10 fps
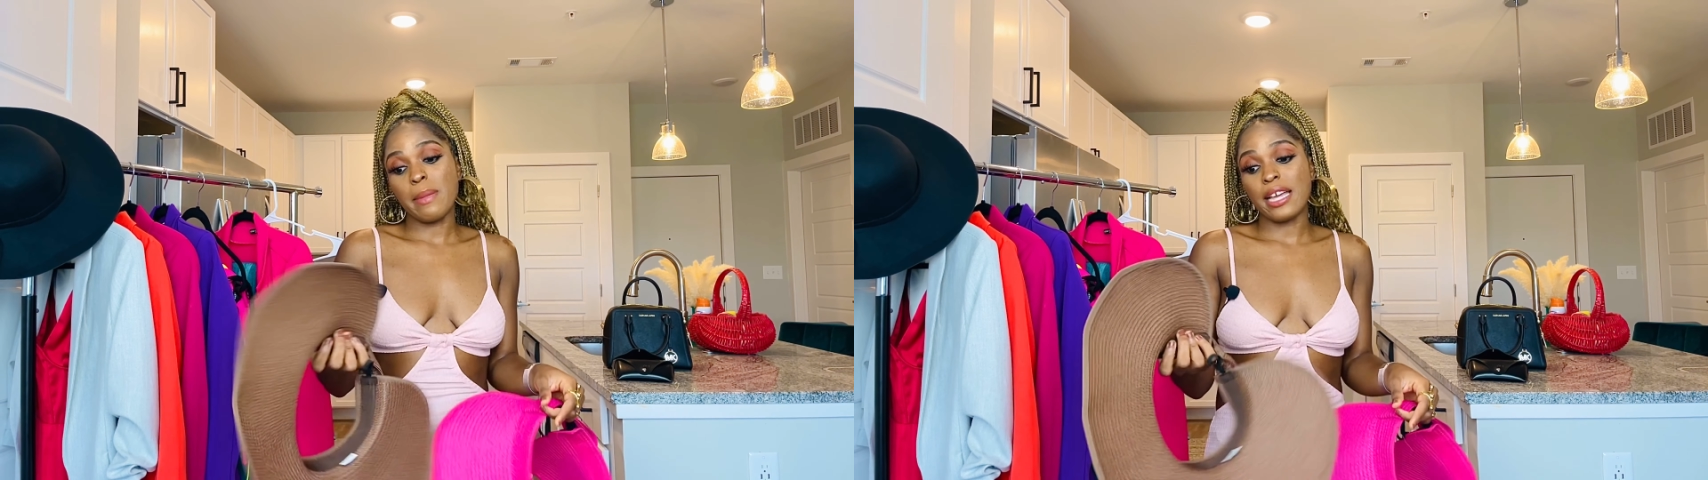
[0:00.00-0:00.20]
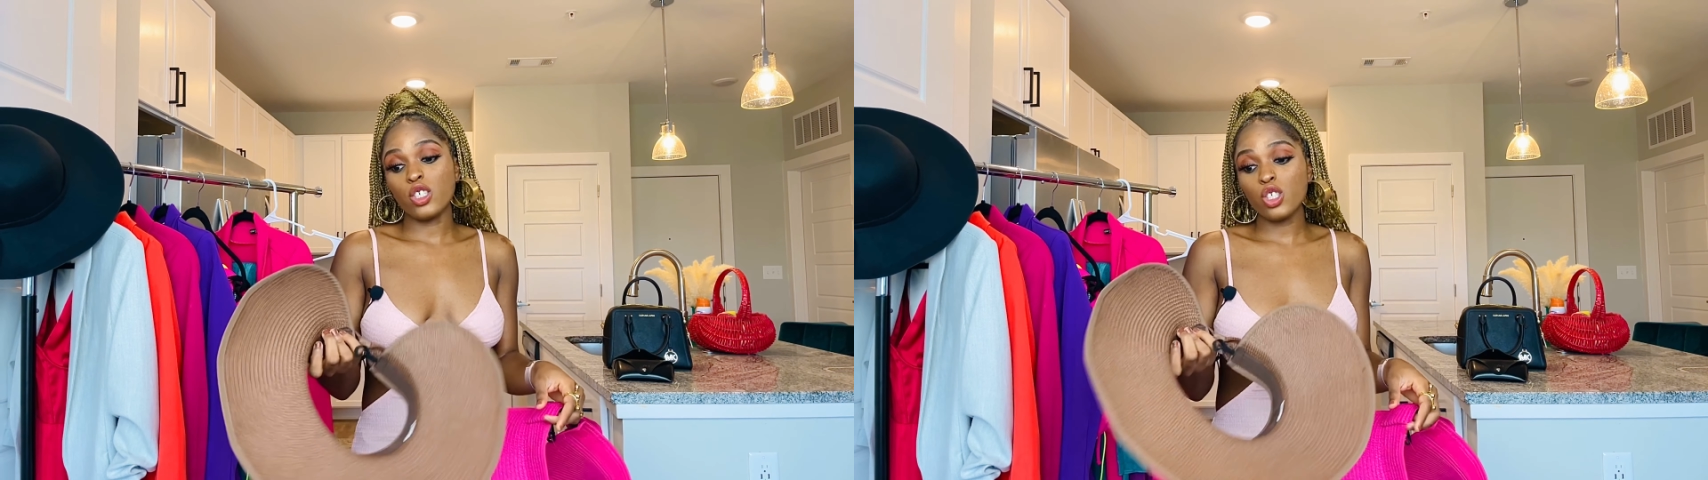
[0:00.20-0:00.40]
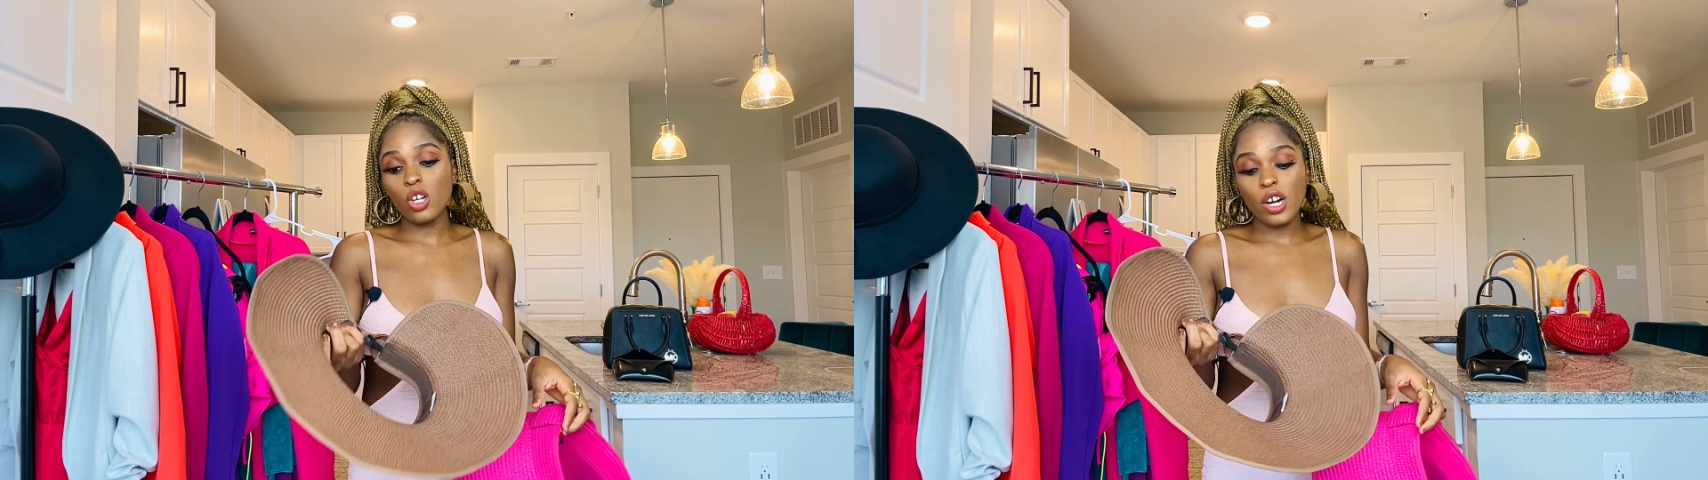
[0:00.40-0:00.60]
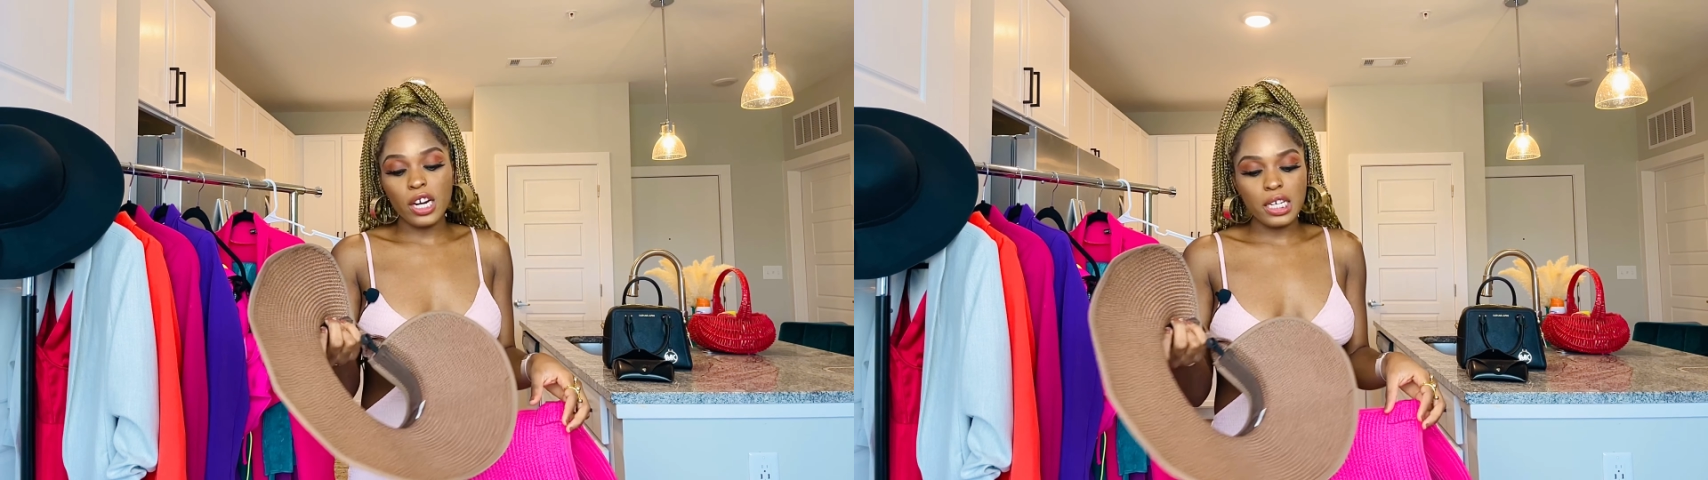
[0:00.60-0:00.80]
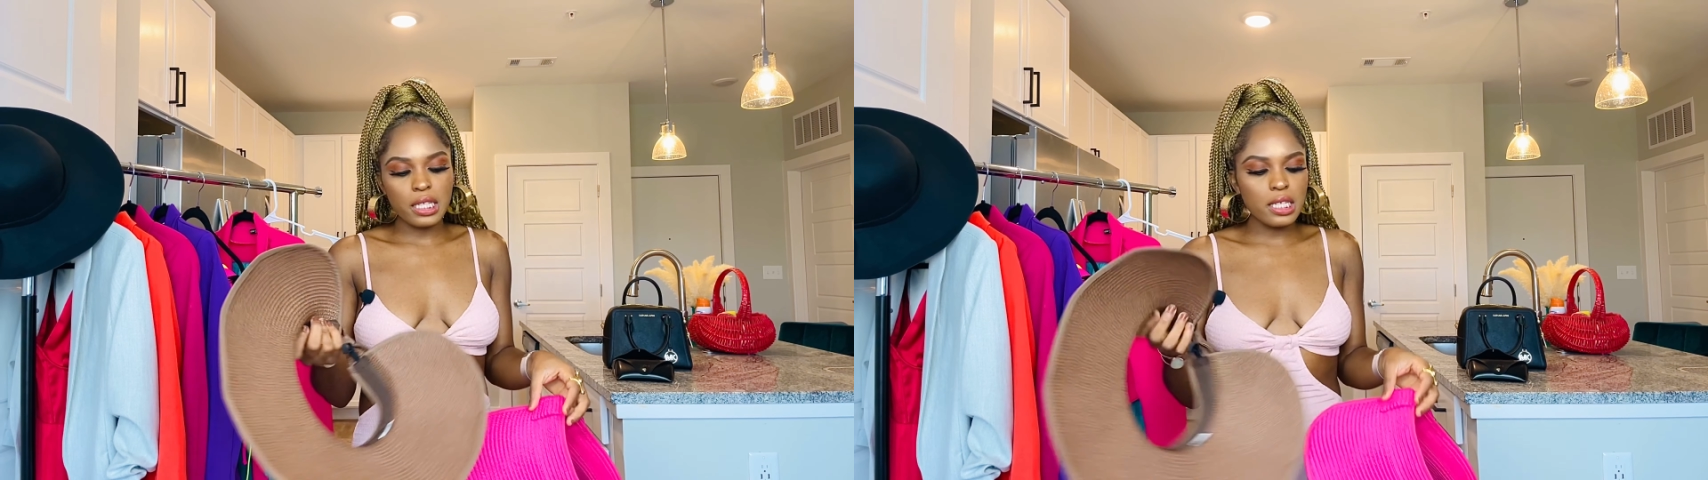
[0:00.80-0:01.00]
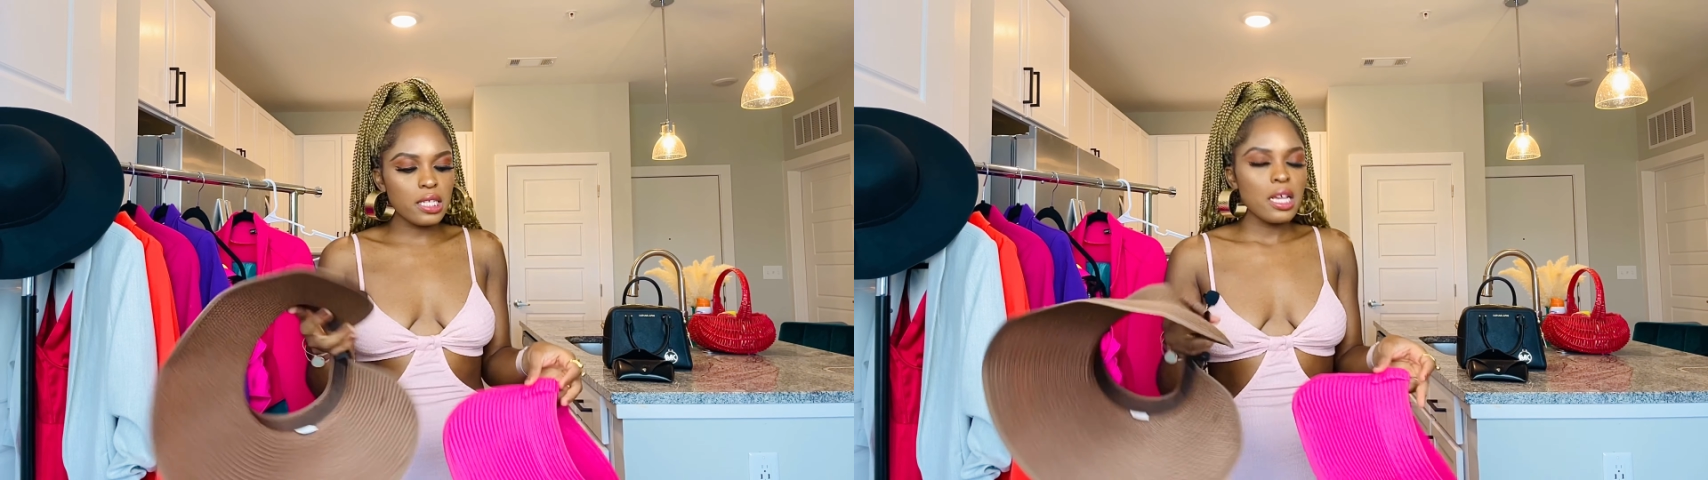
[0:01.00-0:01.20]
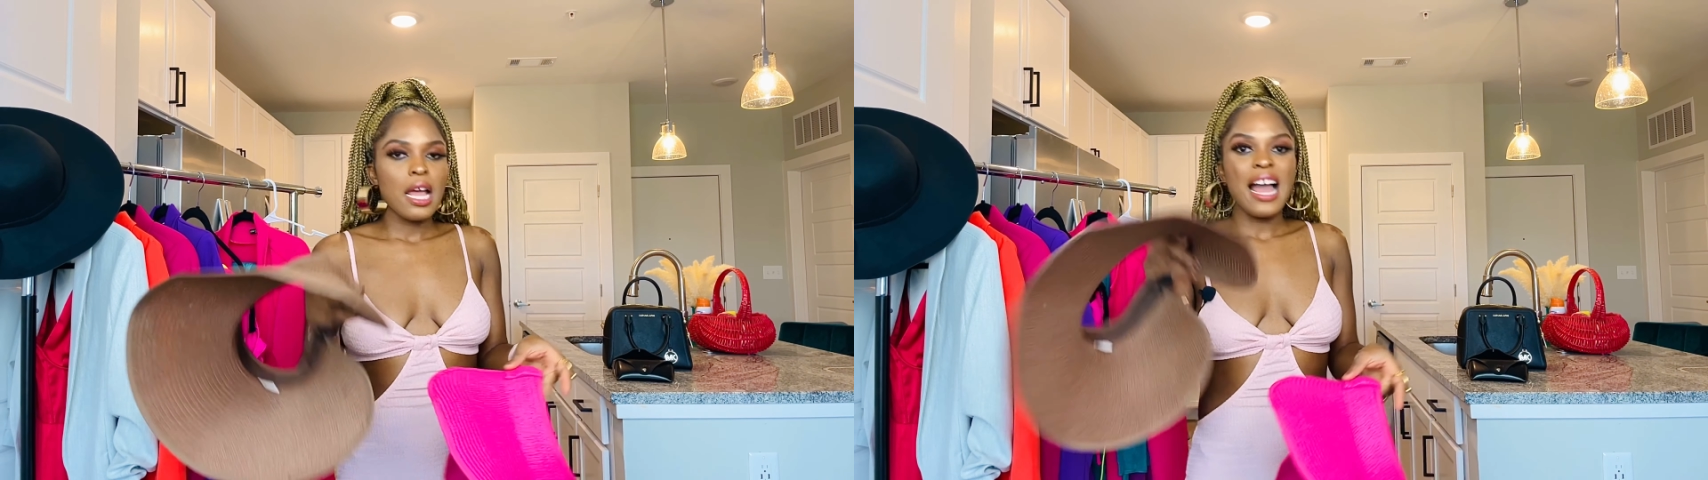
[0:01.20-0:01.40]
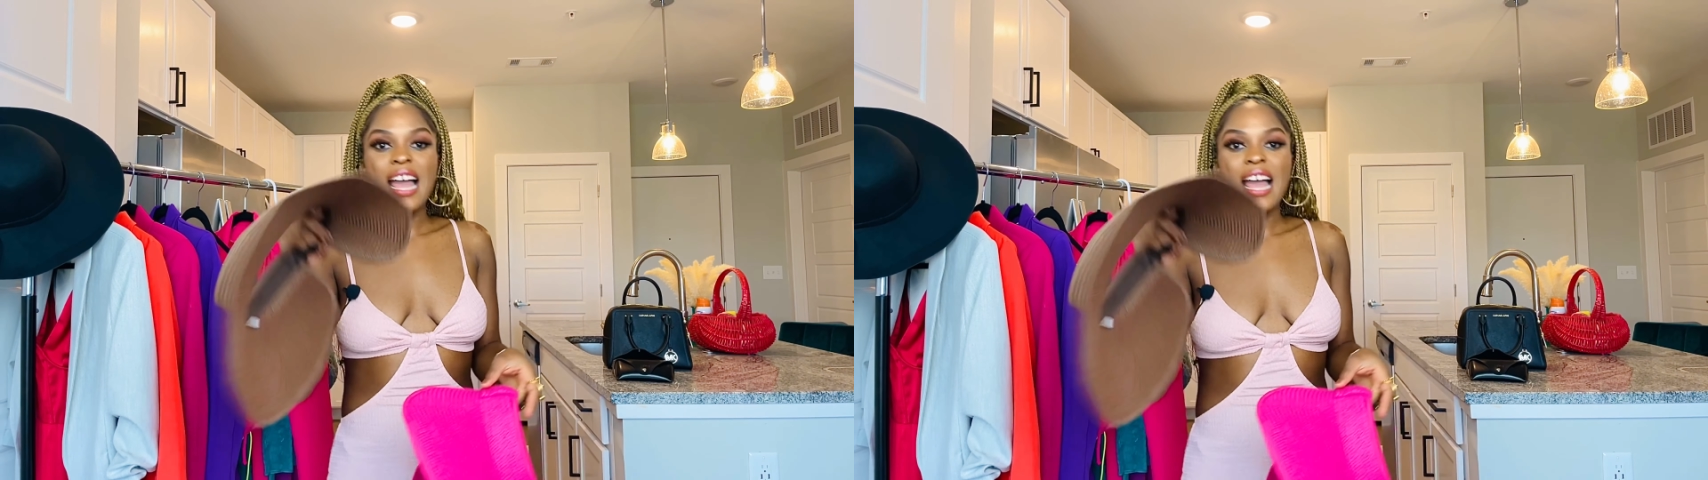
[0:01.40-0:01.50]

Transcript: shorts. I